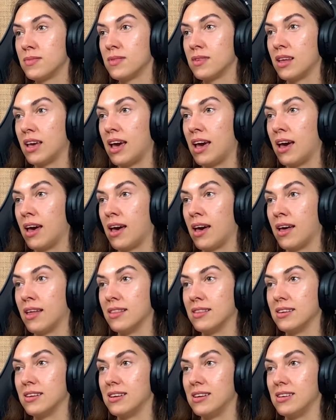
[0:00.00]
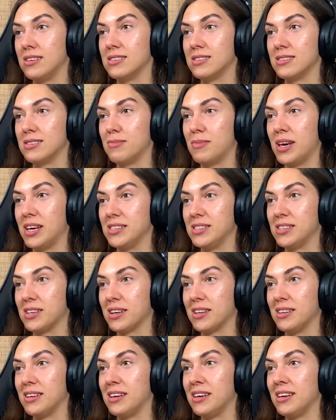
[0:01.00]
And it's
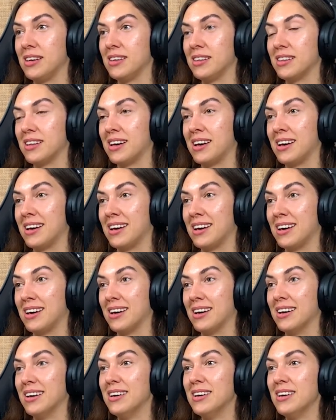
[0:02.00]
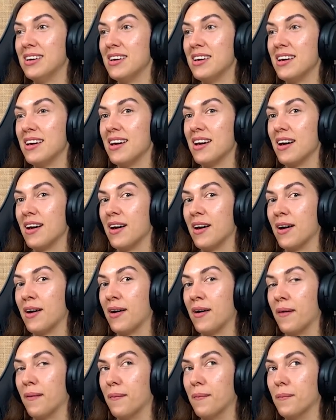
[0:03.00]
basically the uh,
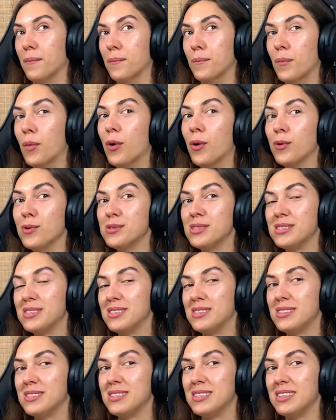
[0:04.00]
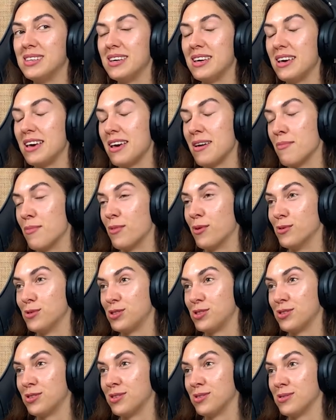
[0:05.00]
most
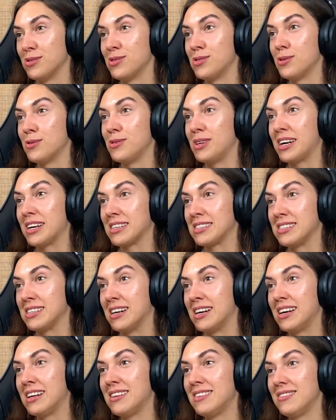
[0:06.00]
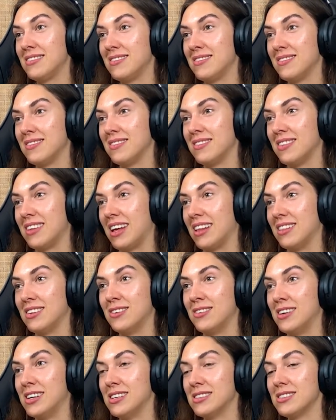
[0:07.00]
emotional zodiac sign that there
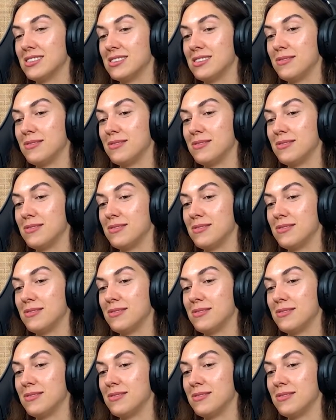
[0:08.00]
is.